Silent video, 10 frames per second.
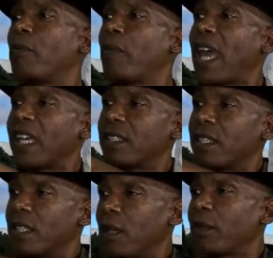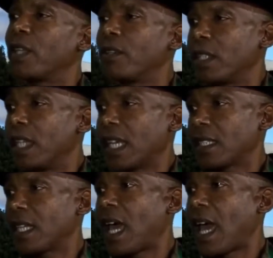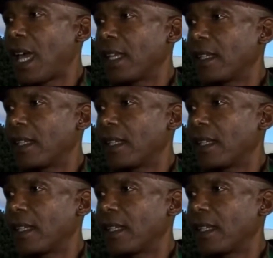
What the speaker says: passed us up, killed the next guy,